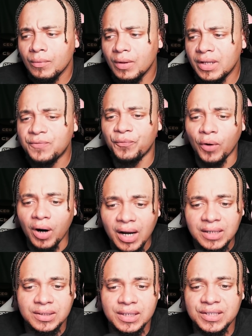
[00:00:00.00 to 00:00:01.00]
it's, for
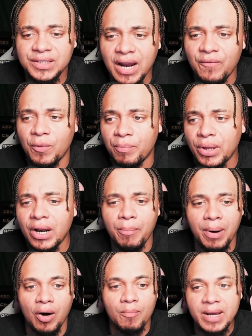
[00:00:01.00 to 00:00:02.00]
us, it's never been
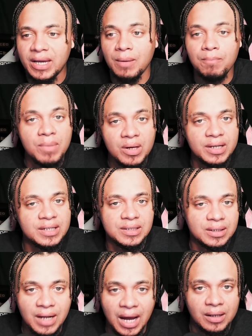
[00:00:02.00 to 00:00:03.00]
about making millions
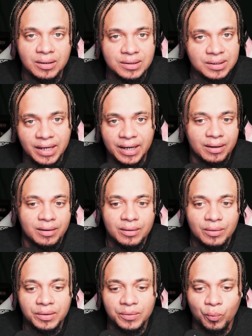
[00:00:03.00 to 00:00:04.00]
of dollars. Like,
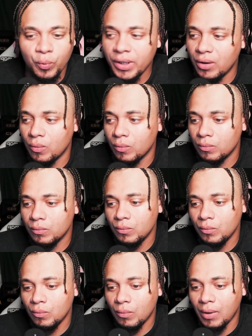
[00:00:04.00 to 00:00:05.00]
we don't,
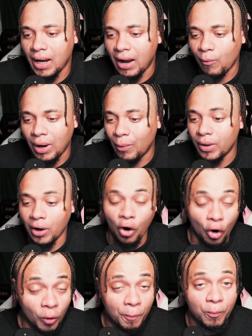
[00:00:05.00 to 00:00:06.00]
I would
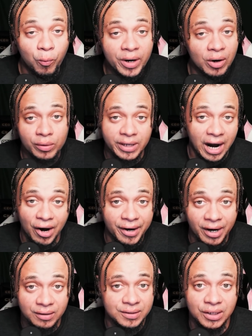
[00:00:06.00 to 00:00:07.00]
hope we don't carry
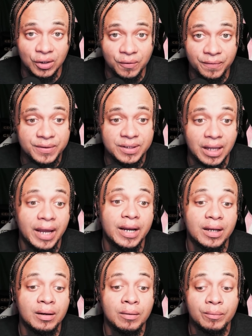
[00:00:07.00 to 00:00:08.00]
ourselves like,
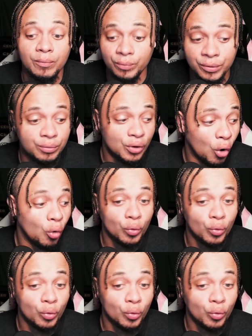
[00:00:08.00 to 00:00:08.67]
yo,